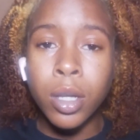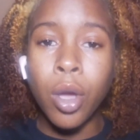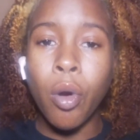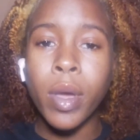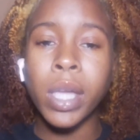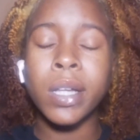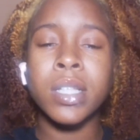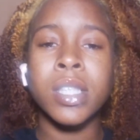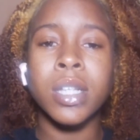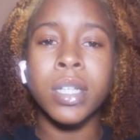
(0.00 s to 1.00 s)
going
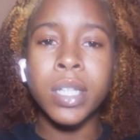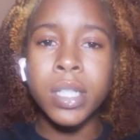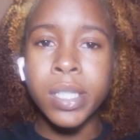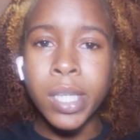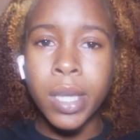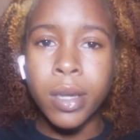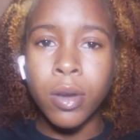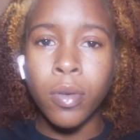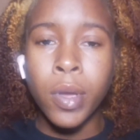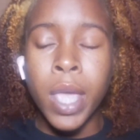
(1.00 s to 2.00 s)
into
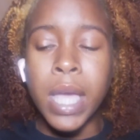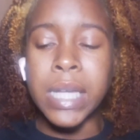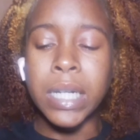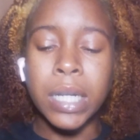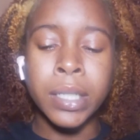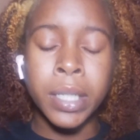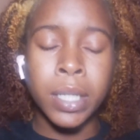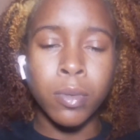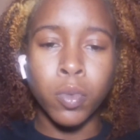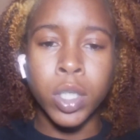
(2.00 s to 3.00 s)
detail and i
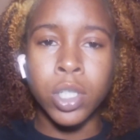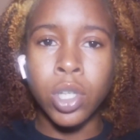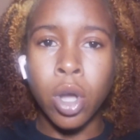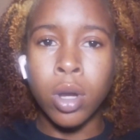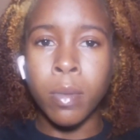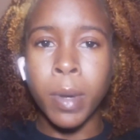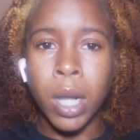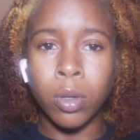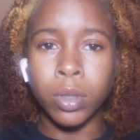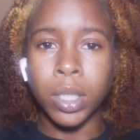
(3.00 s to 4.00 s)
did want to talk
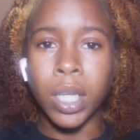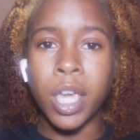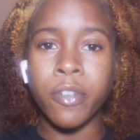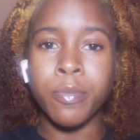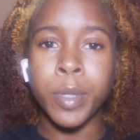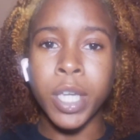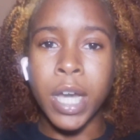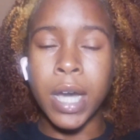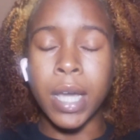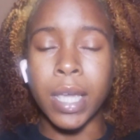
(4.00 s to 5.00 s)
about the
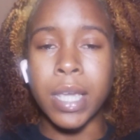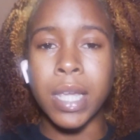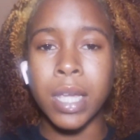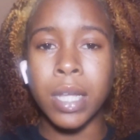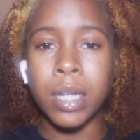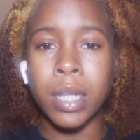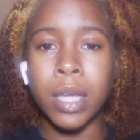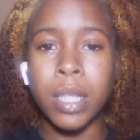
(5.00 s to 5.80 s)
fbi in